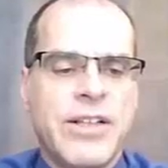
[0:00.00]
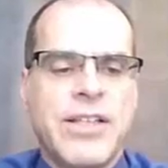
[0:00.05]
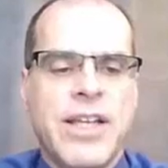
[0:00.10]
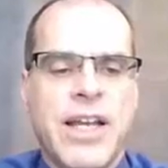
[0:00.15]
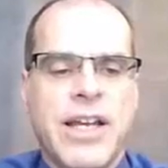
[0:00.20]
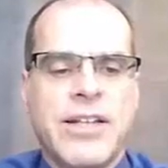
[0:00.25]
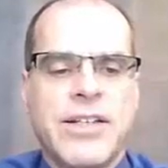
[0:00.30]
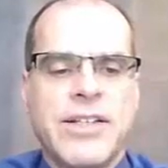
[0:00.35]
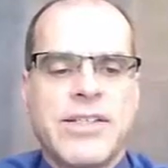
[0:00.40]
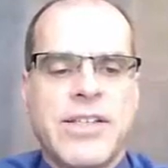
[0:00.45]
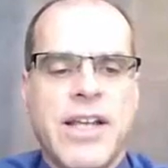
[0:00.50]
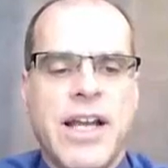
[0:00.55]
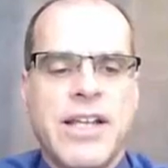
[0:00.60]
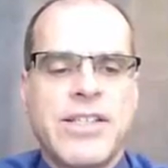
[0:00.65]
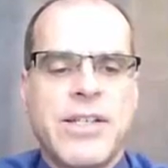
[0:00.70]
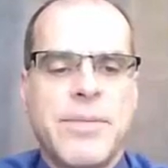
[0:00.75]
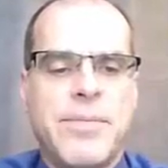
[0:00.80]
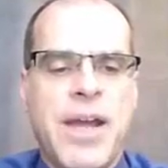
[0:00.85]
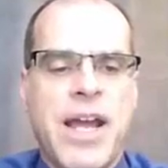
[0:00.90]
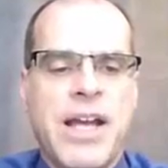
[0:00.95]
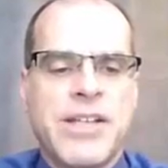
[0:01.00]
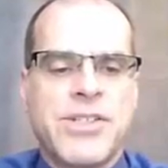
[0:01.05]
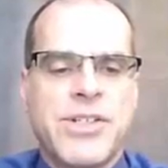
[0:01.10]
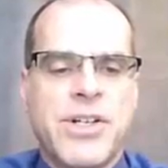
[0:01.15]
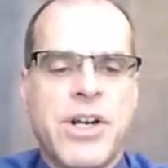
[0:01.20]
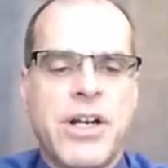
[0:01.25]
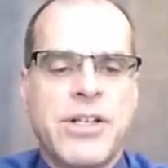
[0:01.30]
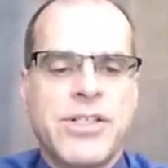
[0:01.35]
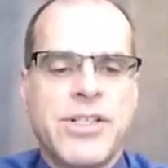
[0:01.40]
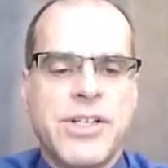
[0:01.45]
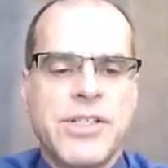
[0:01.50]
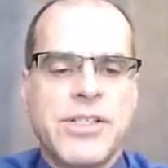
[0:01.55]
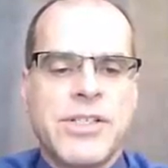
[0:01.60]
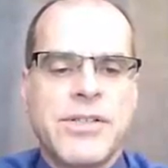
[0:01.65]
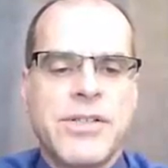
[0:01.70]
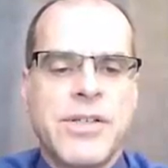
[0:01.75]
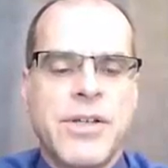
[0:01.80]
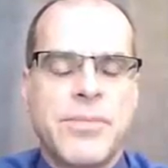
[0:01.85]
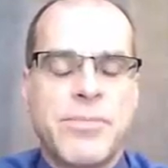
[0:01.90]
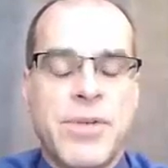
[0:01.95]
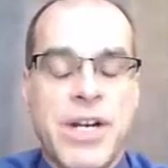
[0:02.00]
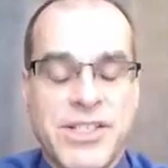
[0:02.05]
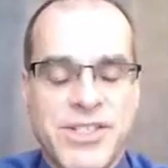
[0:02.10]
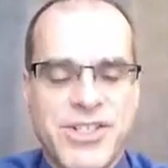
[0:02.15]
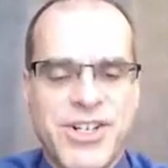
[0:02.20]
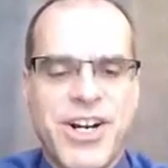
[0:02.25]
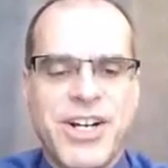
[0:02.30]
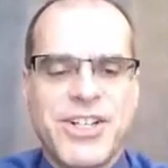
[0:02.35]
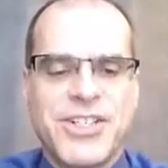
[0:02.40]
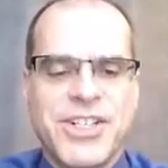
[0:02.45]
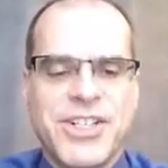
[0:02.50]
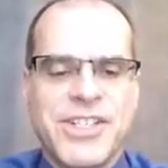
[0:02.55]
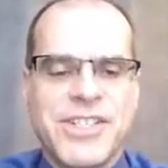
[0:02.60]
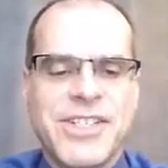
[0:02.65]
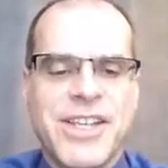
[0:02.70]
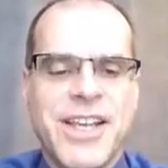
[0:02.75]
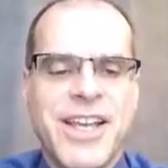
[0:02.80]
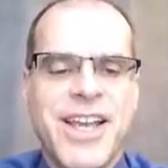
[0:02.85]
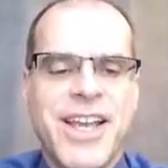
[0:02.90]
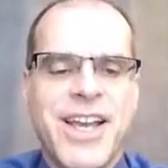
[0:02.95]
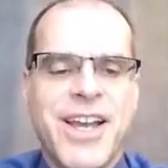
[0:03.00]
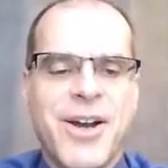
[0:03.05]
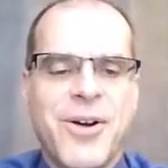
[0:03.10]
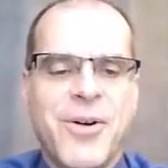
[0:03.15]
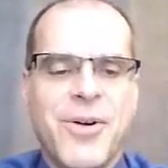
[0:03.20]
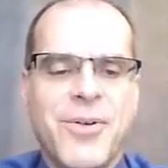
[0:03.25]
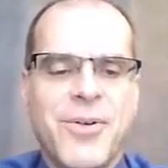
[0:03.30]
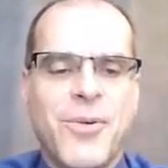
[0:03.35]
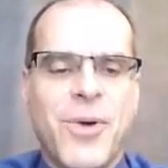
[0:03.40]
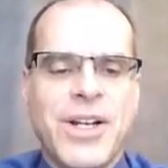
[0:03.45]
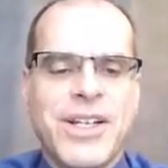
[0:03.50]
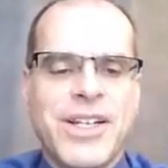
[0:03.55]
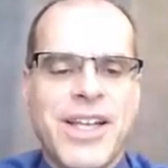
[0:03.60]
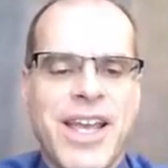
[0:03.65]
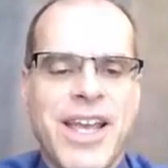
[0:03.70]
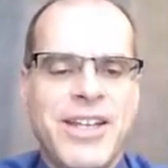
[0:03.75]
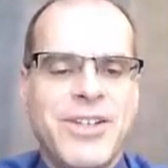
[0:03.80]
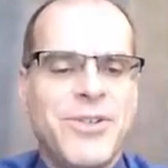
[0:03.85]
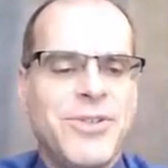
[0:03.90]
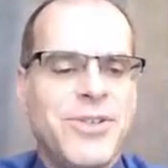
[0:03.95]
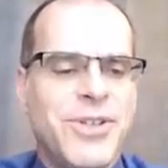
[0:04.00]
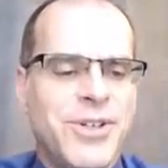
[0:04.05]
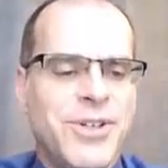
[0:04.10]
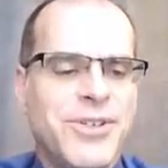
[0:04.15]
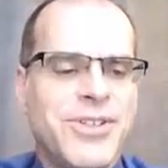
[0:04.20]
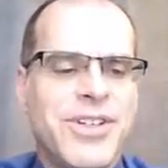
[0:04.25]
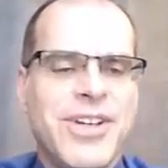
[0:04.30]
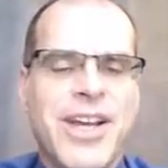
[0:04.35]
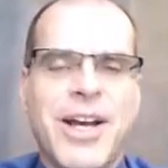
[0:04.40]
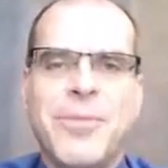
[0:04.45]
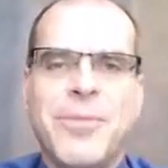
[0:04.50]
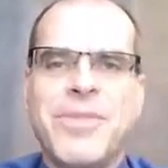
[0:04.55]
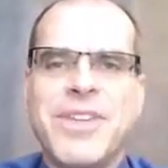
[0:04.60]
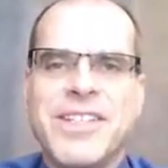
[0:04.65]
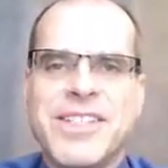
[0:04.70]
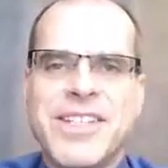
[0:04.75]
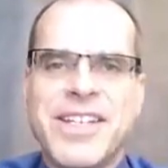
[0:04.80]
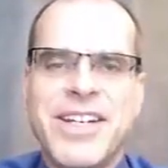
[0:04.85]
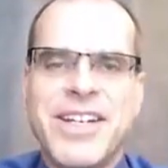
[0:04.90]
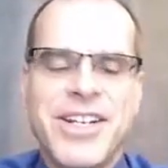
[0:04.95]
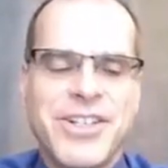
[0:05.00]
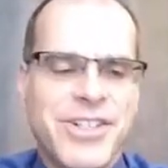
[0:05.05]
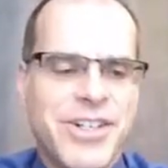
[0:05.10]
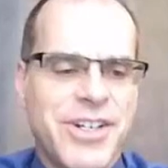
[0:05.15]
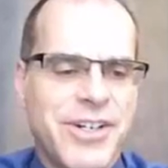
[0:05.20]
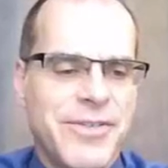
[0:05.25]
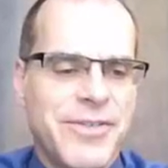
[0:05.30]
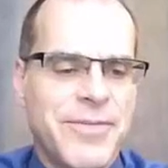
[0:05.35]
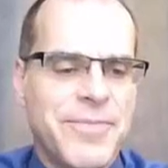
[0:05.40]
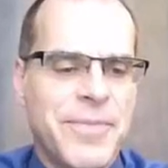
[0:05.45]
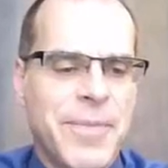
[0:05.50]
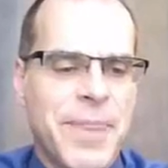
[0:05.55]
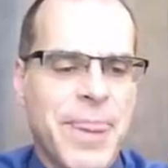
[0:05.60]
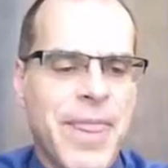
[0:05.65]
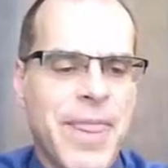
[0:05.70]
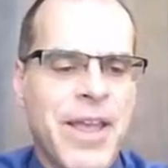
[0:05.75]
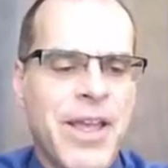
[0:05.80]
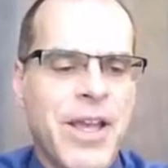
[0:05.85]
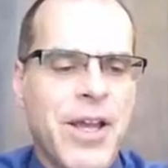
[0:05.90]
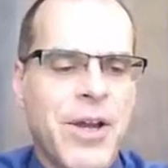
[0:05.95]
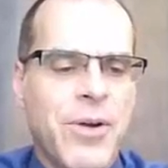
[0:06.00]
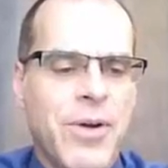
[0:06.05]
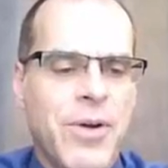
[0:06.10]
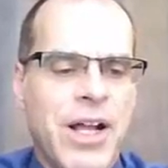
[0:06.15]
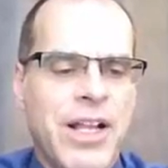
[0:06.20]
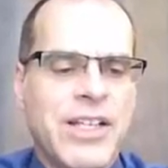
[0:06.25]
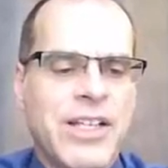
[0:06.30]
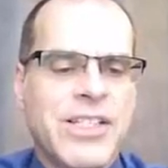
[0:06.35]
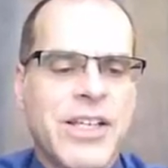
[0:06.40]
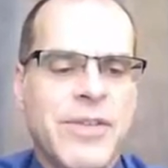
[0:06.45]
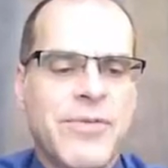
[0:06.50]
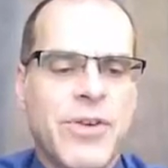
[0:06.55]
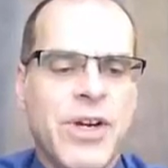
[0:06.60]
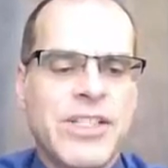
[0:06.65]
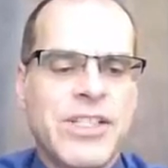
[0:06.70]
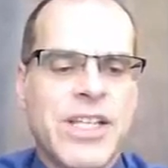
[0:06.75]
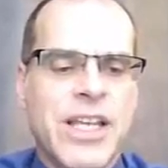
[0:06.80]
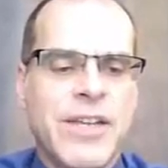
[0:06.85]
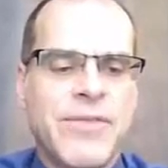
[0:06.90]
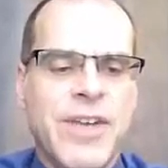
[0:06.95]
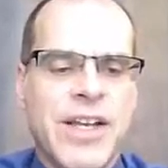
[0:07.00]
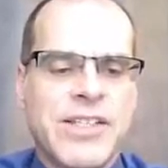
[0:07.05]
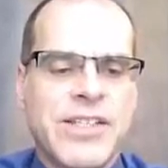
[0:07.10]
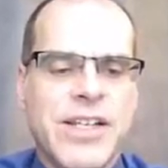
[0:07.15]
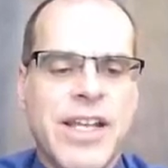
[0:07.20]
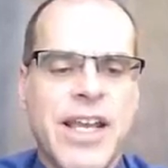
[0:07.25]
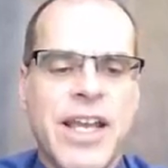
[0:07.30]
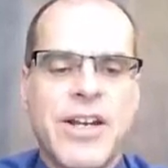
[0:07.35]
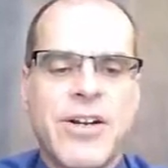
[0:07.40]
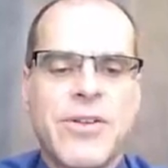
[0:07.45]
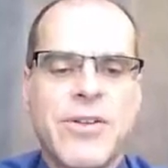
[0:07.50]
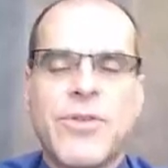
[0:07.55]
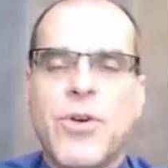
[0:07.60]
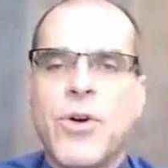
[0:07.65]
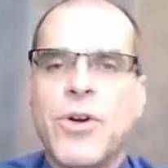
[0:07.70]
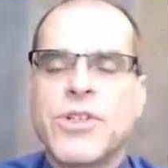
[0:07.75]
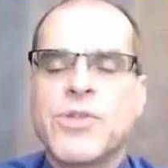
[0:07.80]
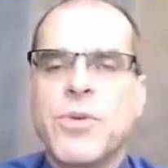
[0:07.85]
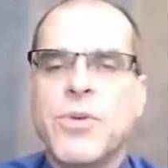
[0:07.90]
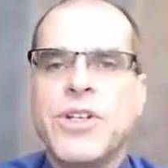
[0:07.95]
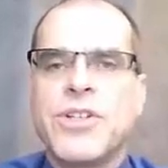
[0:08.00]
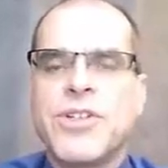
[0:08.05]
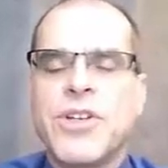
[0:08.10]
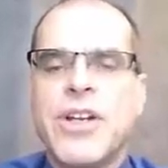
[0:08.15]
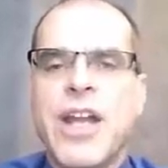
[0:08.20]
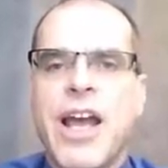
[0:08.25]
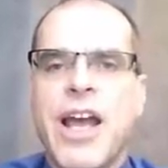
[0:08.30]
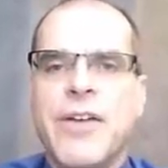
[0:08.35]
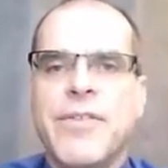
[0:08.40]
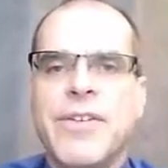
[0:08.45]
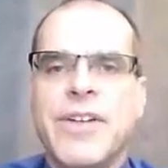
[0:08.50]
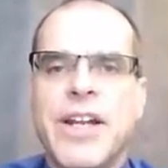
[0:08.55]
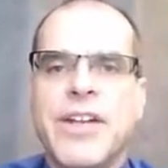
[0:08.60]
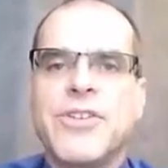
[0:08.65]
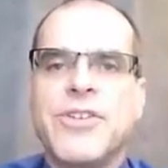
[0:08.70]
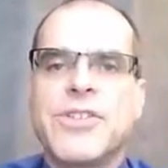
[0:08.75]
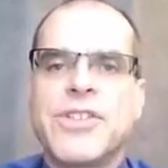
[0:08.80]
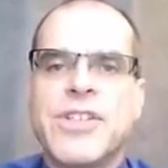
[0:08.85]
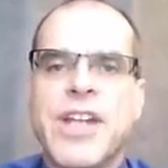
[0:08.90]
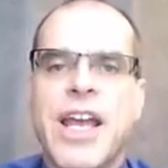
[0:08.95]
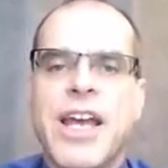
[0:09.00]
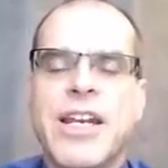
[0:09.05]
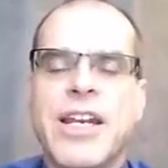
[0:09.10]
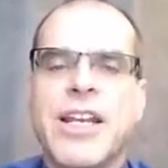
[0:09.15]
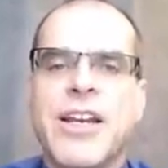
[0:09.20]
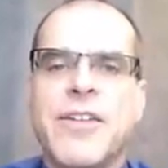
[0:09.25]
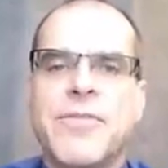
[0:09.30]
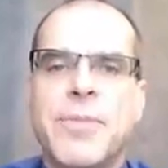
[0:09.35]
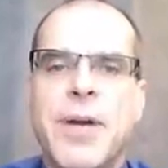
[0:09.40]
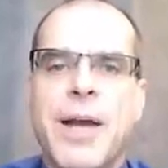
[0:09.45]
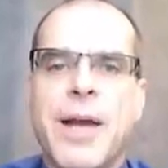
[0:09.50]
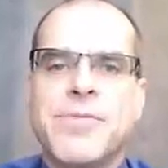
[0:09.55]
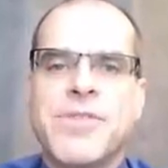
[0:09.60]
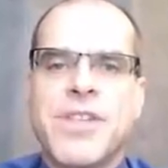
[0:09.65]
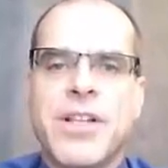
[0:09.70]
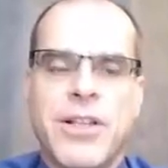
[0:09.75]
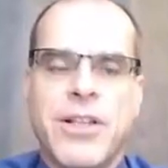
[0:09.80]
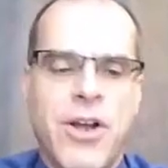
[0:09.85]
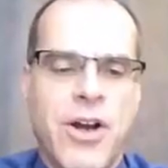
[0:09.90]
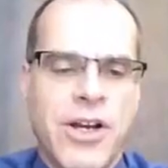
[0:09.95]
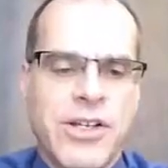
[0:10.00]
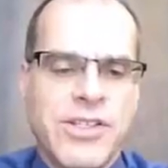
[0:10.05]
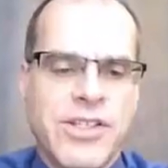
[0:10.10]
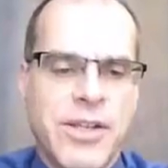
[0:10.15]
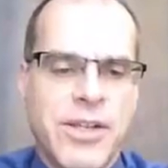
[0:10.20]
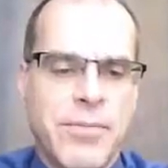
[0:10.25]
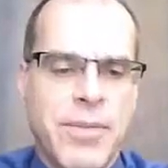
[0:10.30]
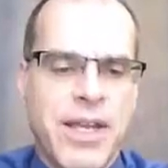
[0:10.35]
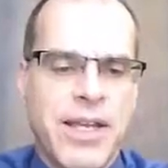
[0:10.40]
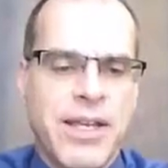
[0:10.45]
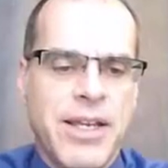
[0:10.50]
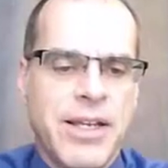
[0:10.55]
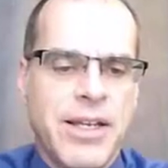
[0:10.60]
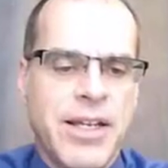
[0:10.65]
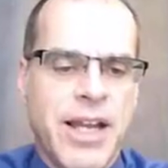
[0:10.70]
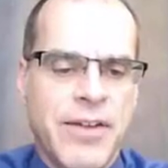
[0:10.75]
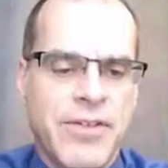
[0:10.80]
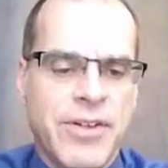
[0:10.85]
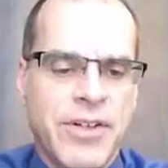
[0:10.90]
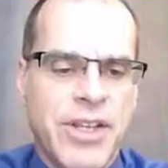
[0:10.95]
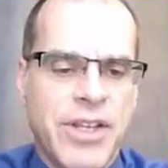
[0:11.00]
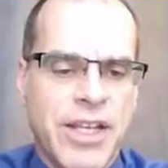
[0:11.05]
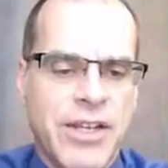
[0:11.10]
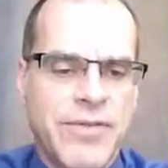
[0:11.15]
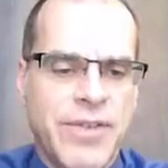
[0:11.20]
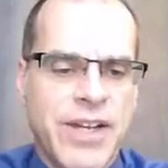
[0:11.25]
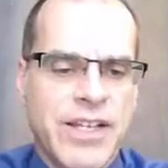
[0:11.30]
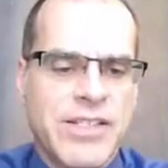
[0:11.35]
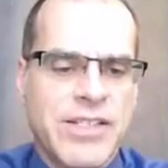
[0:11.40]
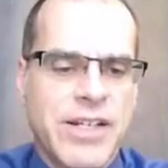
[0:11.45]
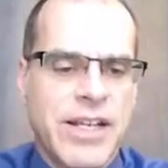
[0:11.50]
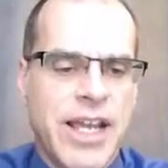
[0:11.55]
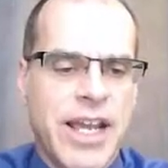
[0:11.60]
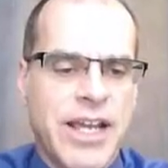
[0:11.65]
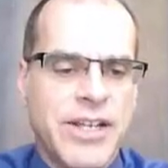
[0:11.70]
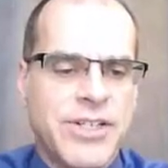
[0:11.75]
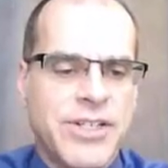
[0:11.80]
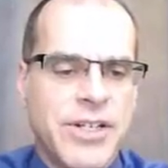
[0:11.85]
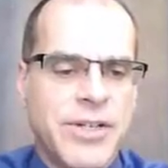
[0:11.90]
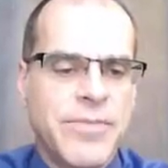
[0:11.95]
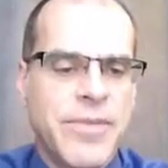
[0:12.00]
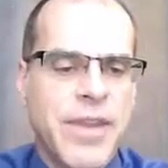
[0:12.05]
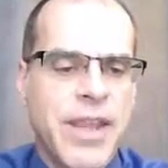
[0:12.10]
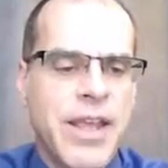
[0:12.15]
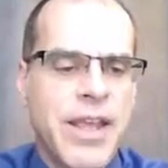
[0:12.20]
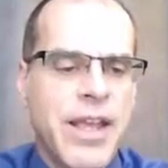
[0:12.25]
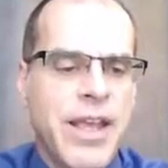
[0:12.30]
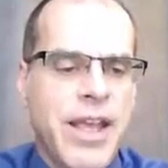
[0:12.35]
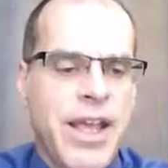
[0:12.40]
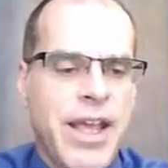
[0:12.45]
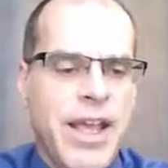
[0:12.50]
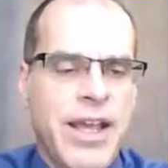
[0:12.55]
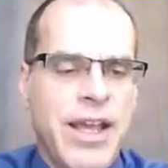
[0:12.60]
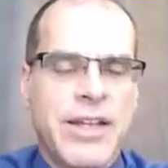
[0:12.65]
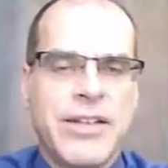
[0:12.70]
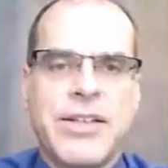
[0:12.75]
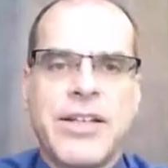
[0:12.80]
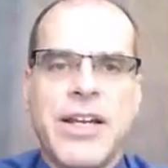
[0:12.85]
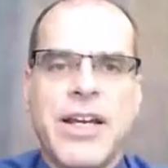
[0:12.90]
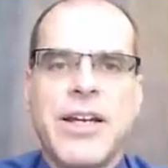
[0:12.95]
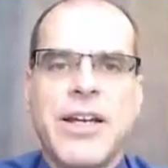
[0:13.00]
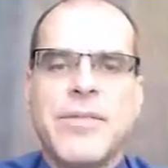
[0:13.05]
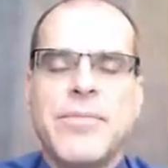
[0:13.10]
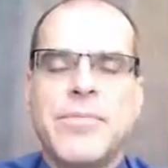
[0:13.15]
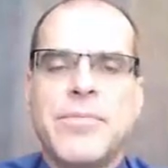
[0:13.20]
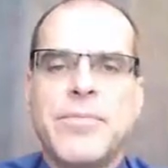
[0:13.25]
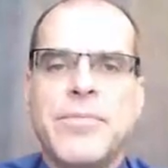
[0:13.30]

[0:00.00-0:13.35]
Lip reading: Develtech decides to press charges, what can you do to help this initiative? Well, as a forensic investigator, of course, we should have an understanding of perhaps the laws that may govern the investigation, and